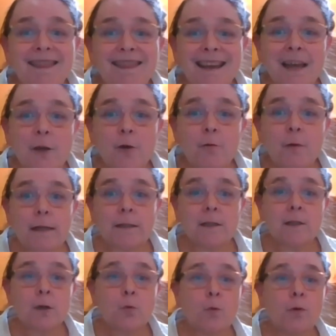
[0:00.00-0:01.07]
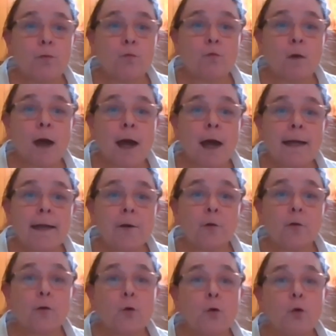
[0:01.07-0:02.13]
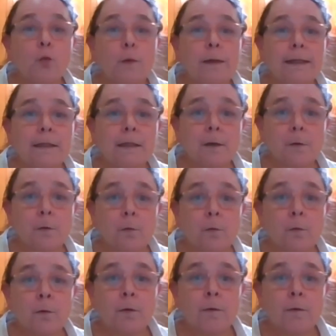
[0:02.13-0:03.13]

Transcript: thick crust with rye or whole wheat dough.